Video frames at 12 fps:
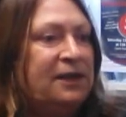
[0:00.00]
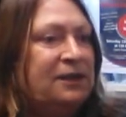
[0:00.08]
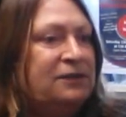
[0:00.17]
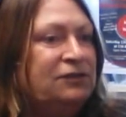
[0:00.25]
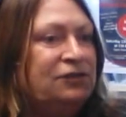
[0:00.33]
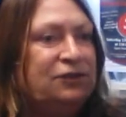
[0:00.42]

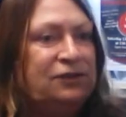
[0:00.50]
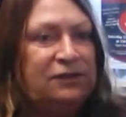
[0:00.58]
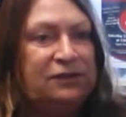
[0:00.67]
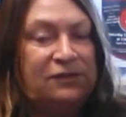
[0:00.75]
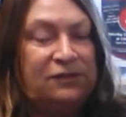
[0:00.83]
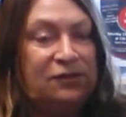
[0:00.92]
into
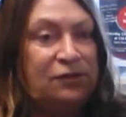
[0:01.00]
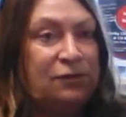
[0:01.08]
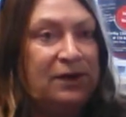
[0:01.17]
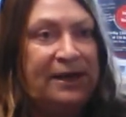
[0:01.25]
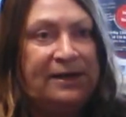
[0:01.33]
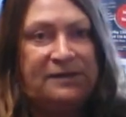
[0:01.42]
digital
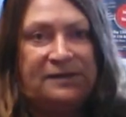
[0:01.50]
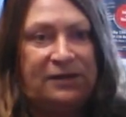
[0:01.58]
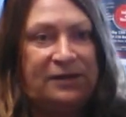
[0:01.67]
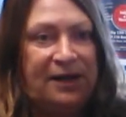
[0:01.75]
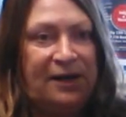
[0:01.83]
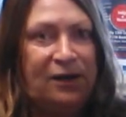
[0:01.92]
arts,
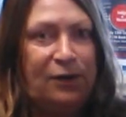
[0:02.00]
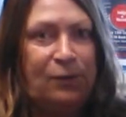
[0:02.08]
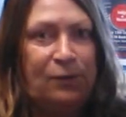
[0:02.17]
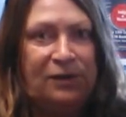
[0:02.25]
so now